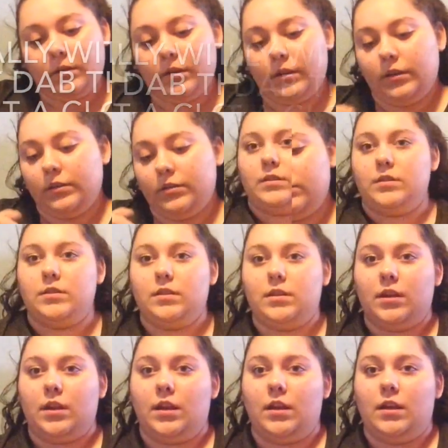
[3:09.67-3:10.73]
going to
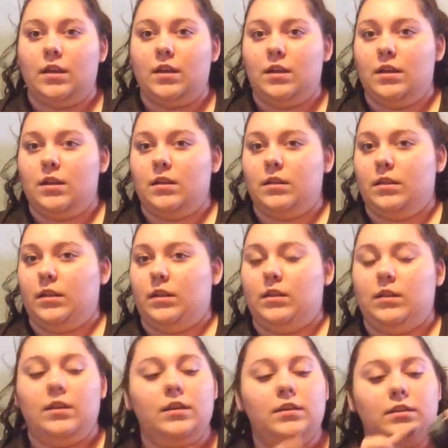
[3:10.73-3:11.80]
looking like
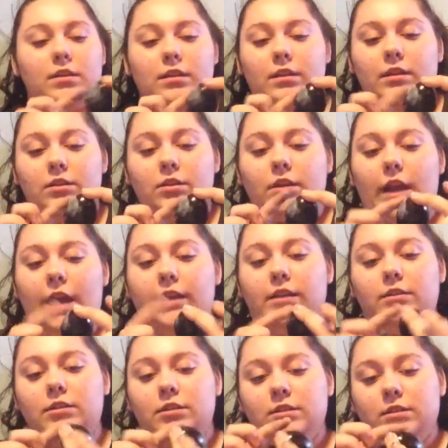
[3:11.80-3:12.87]
this. And these are kind
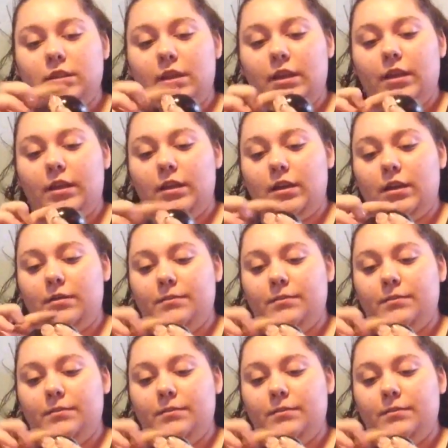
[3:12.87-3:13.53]
of just like